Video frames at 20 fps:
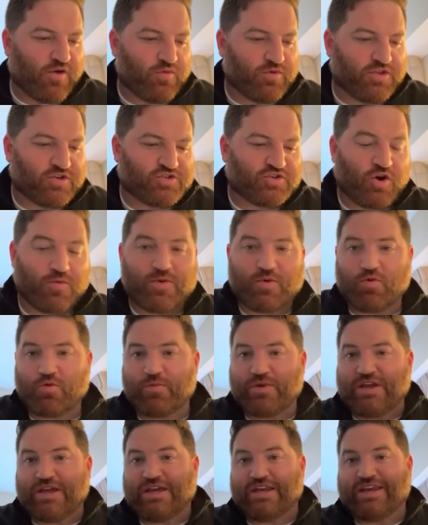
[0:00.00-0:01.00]
with the sermon. Will
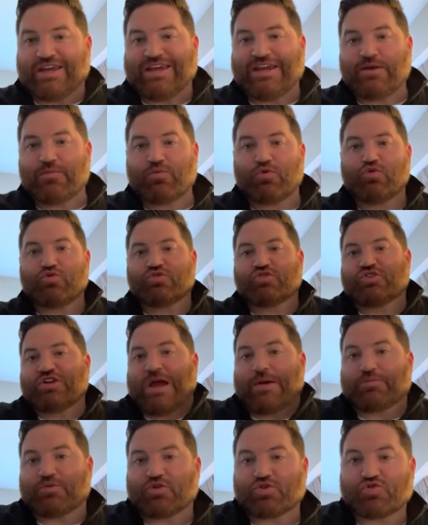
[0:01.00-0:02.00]
be in Hebrews
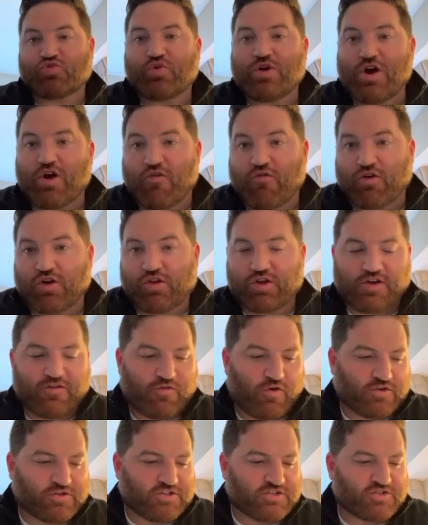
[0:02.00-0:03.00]
chapter 12. We're going to look at
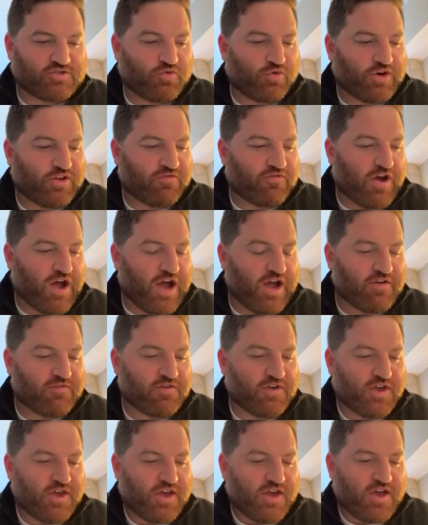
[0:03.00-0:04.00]
verses
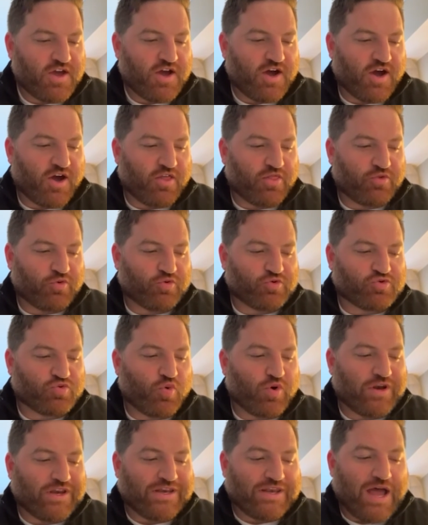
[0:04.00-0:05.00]
25 through
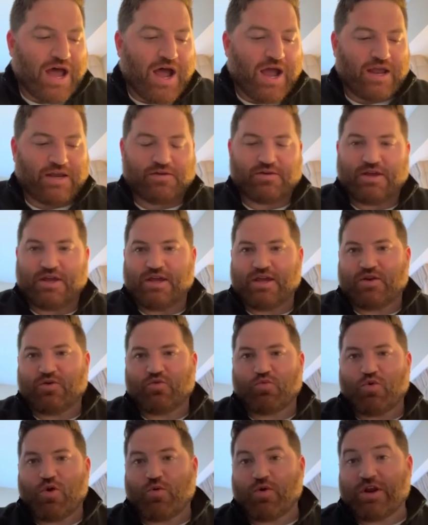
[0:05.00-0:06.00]
29.
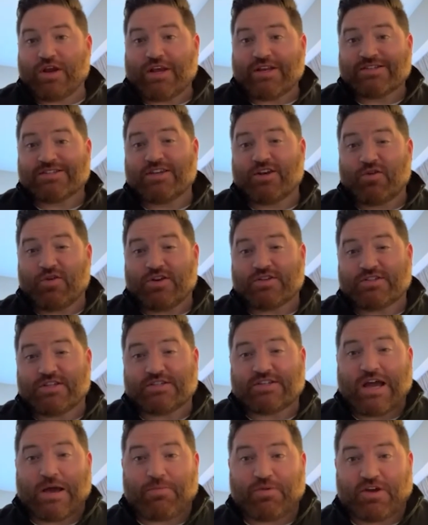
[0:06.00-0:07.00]
And what we're going to consider is the
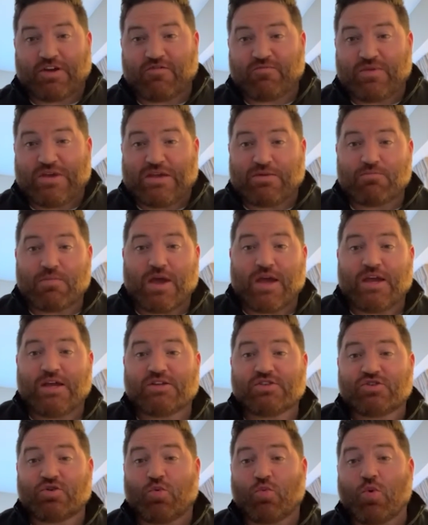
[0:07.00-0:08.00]
topic of being
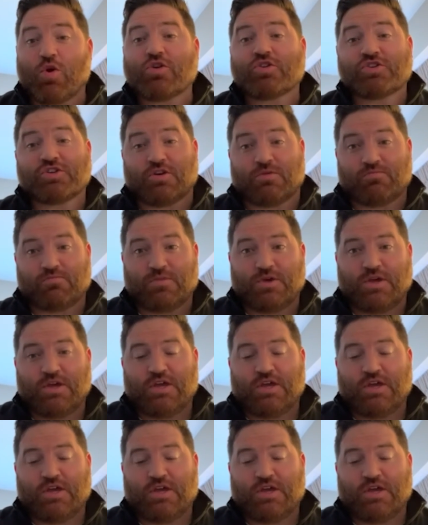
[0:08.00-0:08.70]
made to worship.